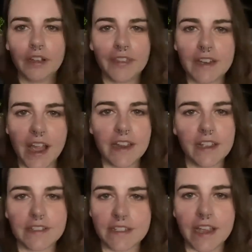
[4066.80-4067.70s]
The night
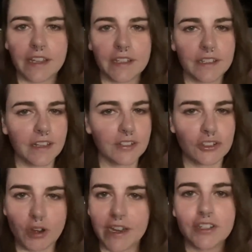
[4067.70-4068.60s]
has taken a
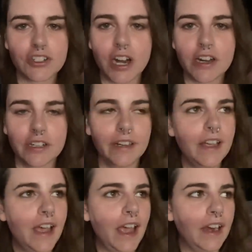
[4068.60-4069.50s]
strange turn,
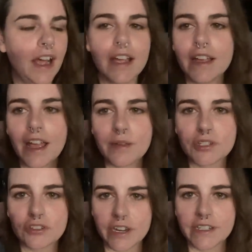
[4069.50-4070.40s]
and I am
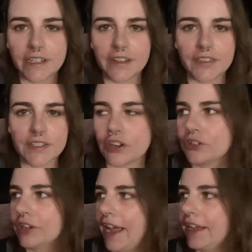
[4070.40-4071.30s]
stranded at the
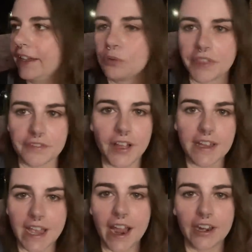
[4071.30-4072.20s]
Circle K with a
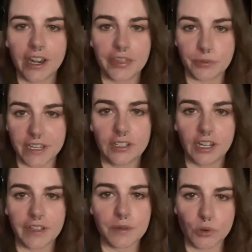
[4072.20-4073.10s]
flat tire at 3
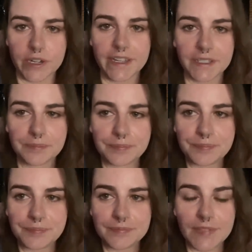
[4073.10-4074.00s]
o'clock in the morning.
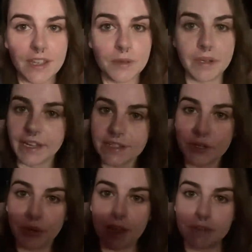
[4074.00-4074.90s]
But guess
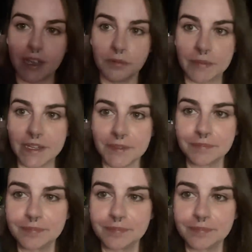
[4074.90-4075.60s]
who came to help me?